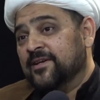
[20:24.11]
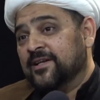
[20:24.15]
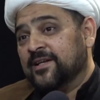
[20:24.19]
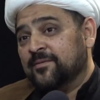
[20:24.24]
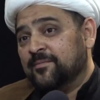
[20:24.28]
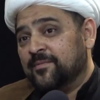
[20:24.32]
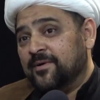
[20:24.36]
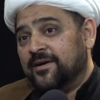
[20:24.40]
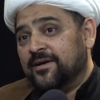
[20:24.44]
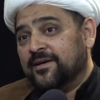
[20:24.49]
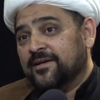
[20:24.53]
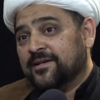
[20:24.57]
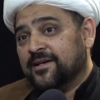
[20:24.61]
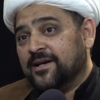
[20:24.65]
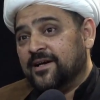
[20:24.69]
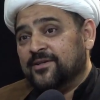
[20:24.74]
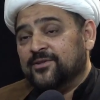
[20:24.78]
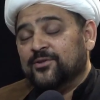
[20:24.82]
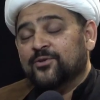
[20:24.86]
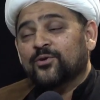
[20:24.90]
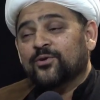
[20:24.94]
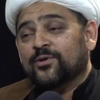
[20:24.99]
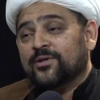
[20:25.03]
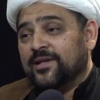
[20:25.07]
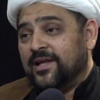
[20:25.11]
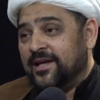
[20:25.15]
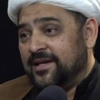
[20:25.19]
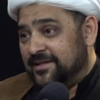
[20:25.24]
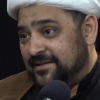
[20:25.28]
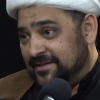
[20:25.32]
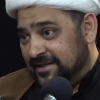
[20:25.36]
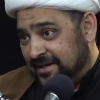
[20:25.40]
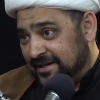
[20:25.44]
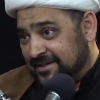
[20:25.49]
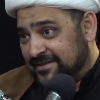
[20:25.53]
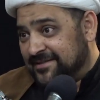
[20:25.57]
in America, you don't like
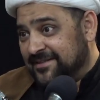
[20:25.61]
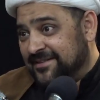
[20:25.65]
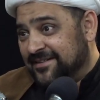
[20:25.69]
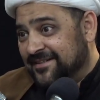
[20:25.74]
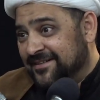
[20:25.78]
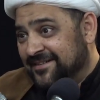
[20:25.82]
that.